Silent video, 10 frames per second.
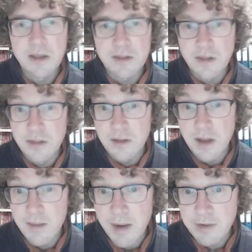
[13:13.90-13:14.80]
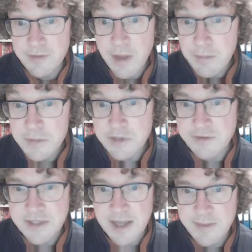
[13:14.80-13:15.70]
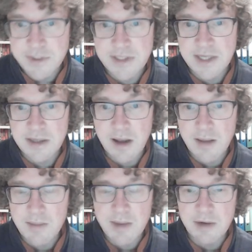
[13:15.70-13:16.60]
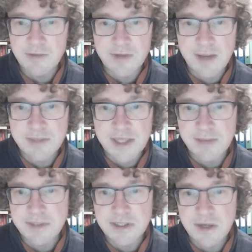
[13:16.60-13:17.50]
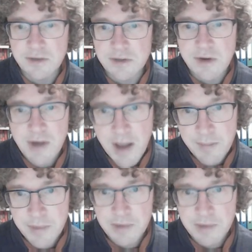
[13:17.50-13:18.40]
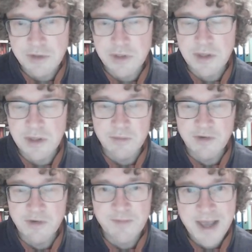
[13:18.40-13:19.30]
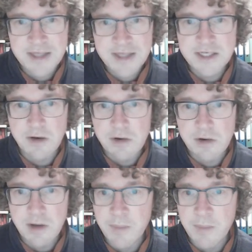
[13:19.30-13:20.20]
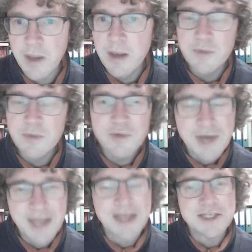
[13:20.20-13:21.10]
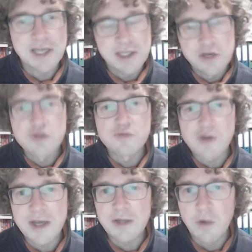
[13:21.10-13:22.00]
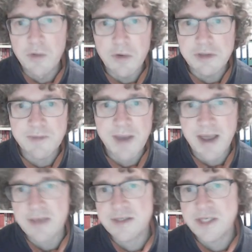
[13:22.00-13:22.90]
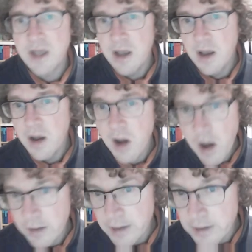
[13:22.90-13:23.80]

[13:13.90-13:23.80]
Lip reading: the amount of numbers of steps and the amount of time steps is going to go up. Also, the number of paths are going up. But you can actually enumerate all those paths on our